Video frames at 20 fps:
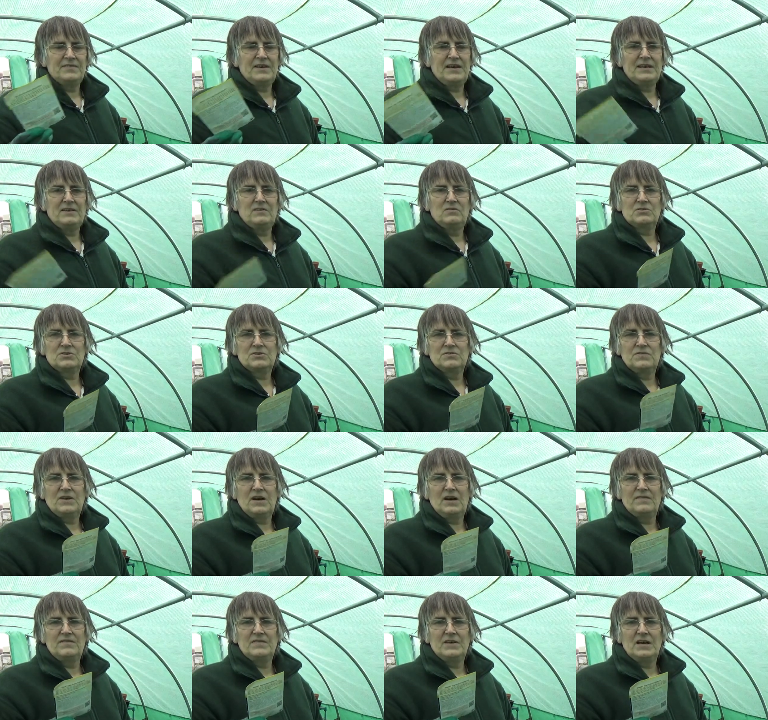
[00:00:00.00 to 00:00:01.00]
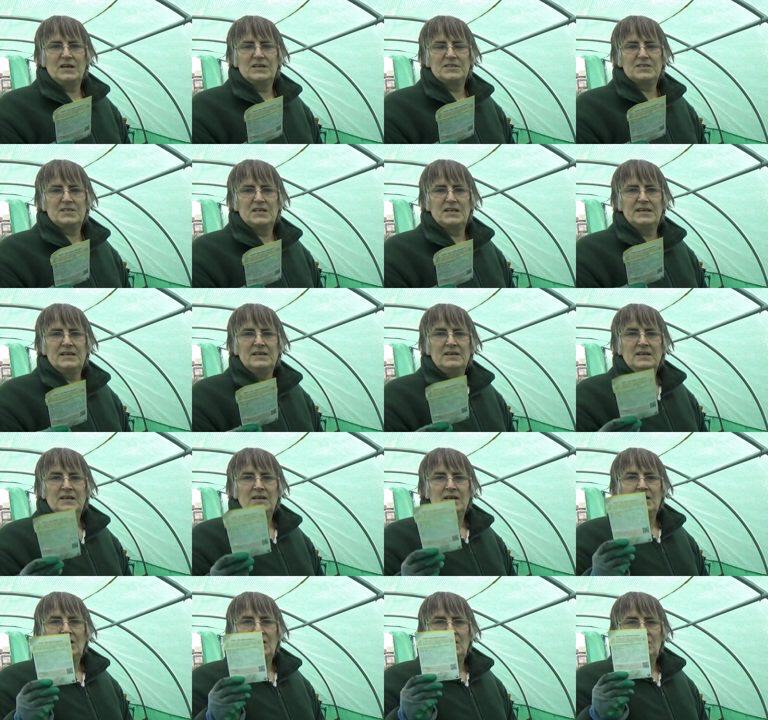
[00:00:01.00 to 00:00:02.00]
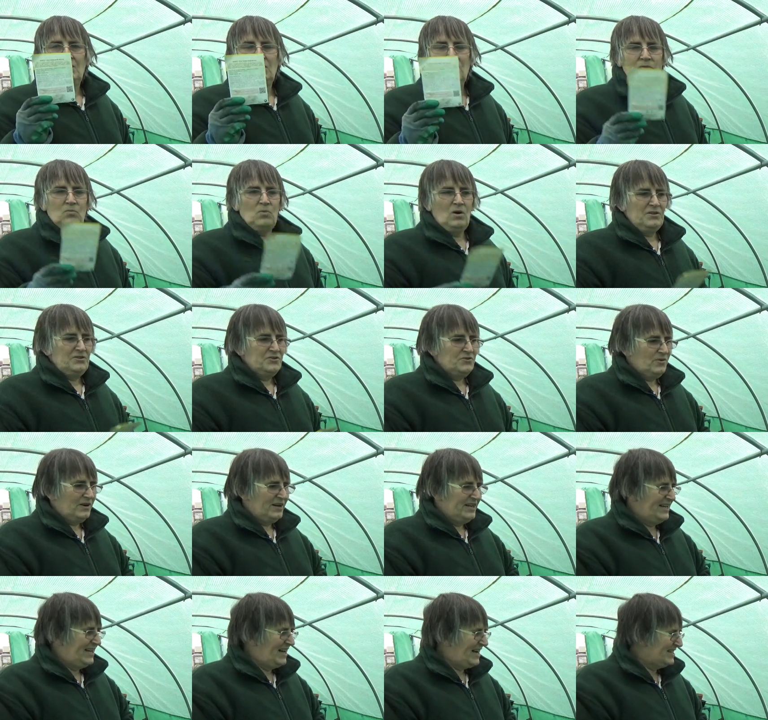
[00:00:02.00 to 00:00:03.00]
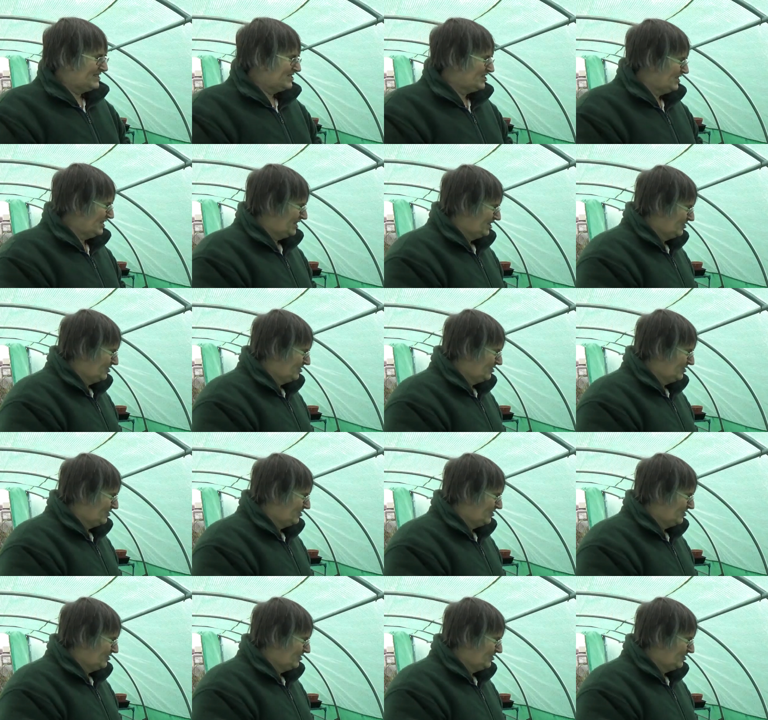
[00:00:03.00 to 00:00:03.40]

they all survived nicely. The ones what he actually